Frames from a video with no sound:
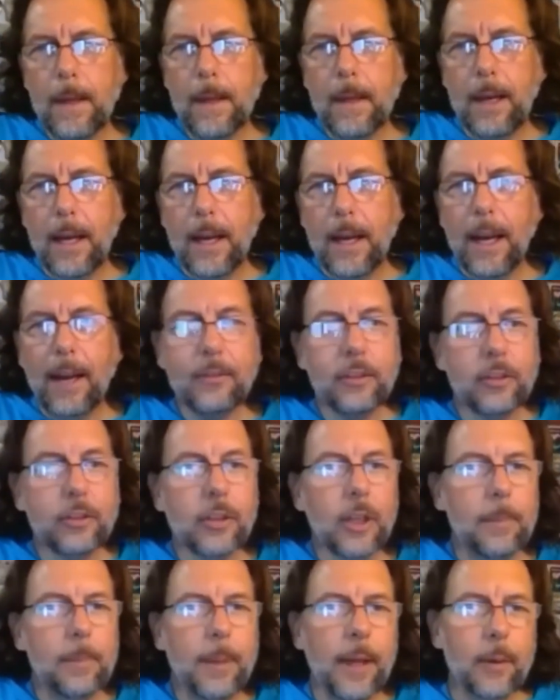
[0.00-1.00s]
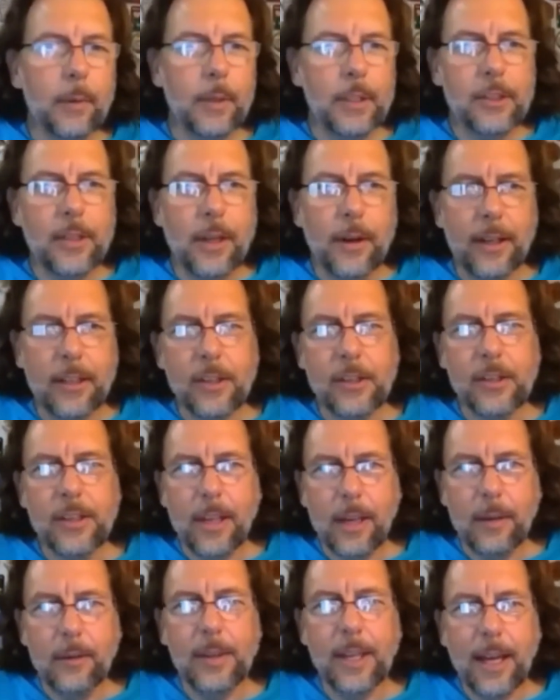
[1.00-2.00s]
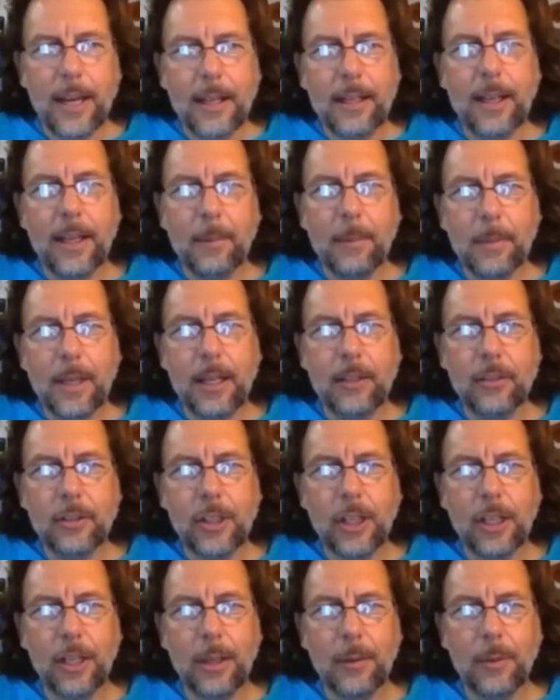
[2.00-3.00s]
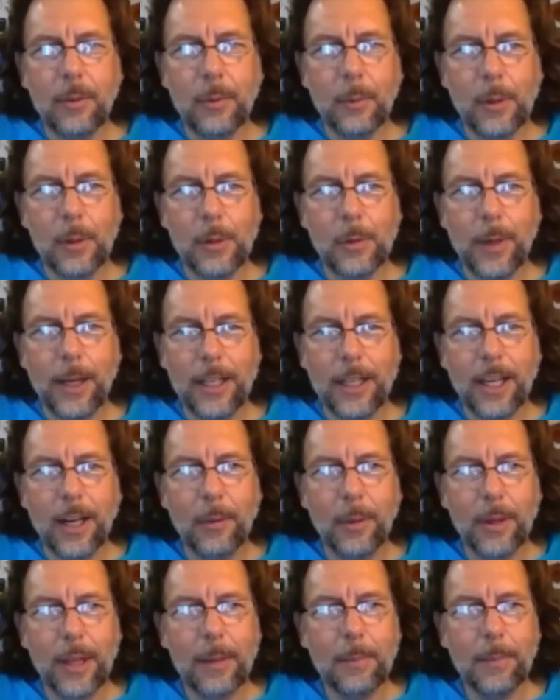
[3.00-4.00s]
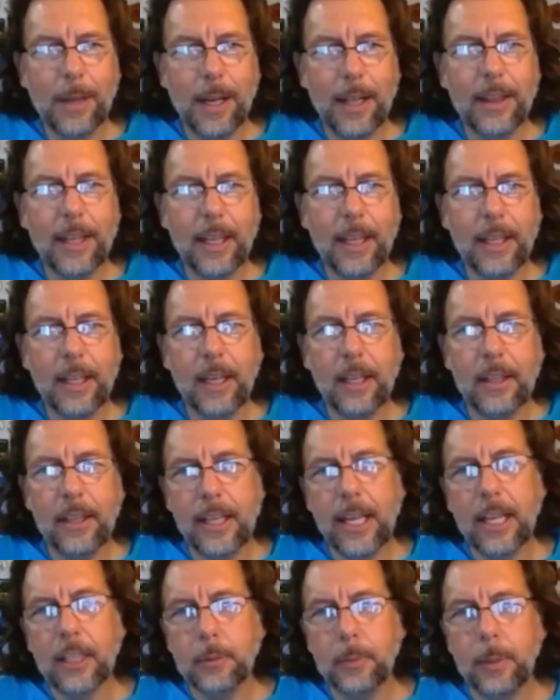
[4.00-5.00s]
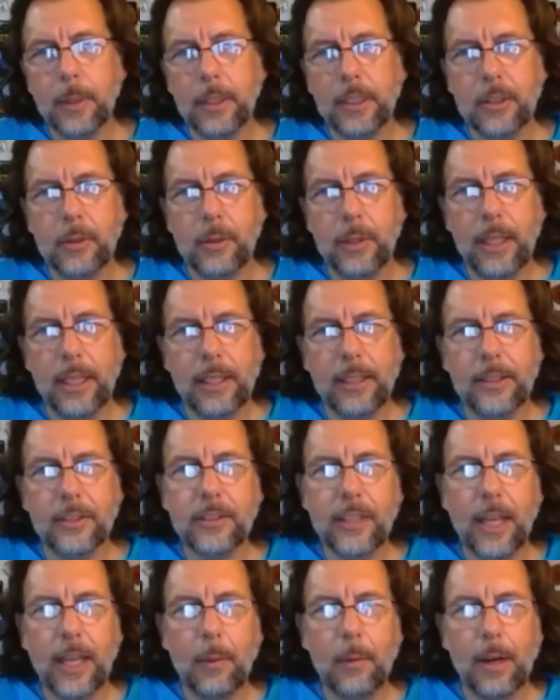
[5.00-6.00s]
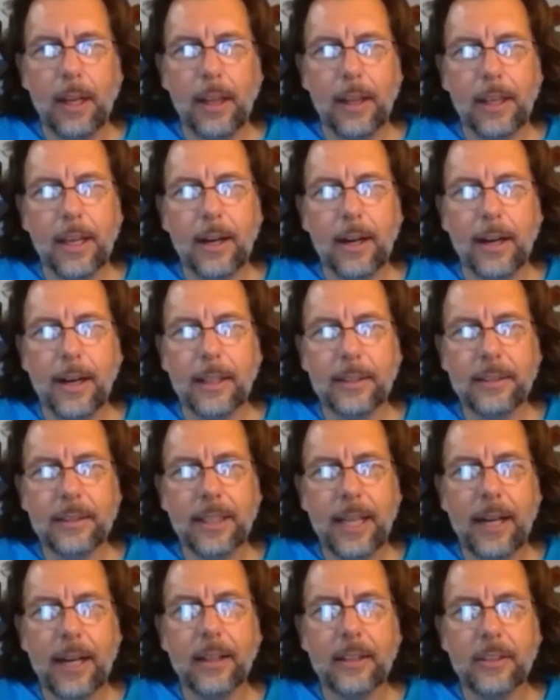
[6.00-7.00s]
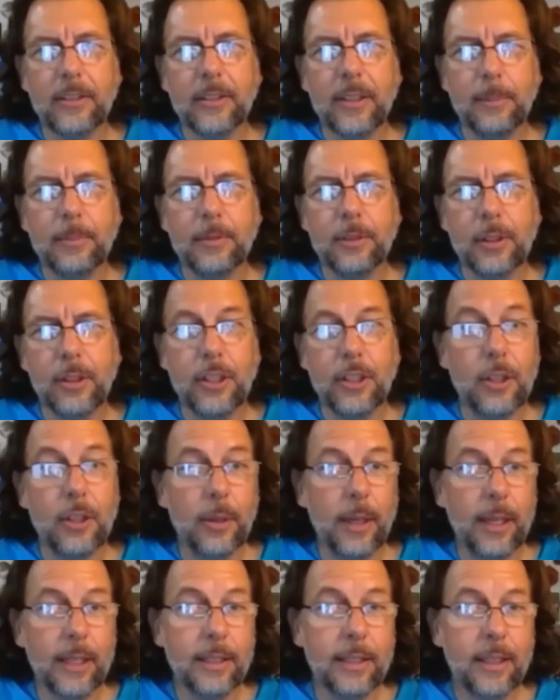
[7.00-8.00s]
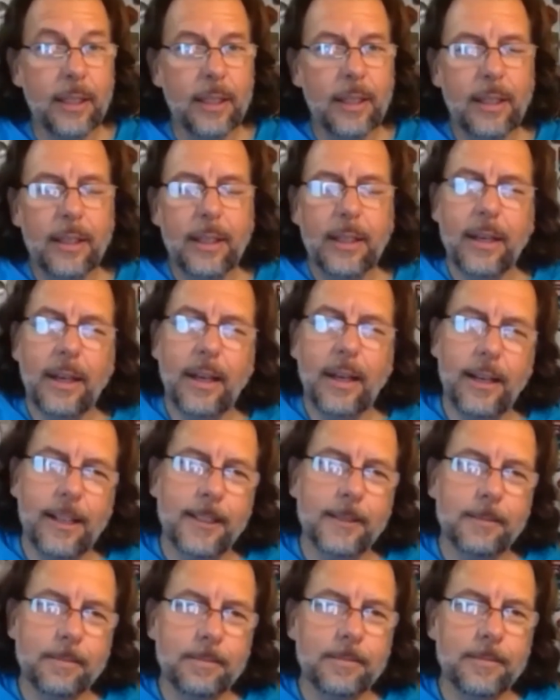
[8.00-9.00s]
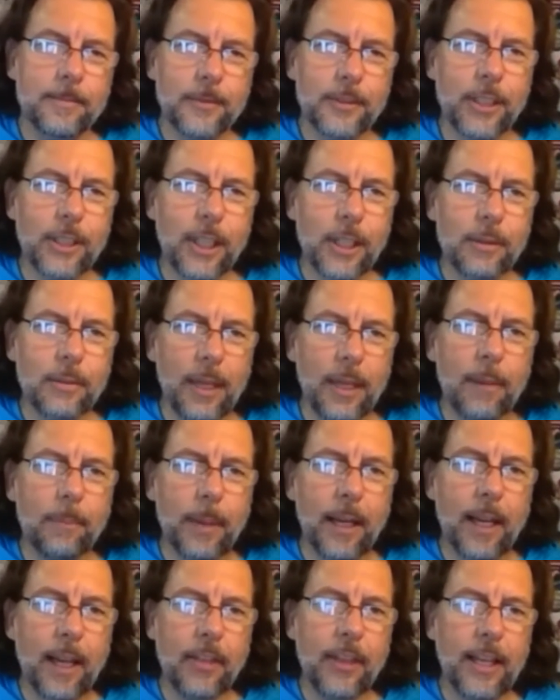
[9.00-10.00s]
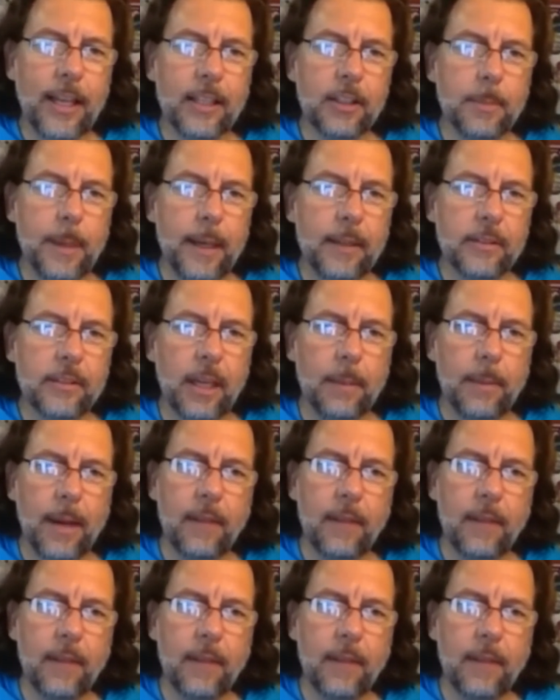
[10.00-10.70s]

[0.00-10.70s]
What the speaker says: I've just got to pick which direction to go with that, and I'm kind of struggling with which way to go with it. But I think the next book is really going to set one of the characters up to do it. But I think it's about time.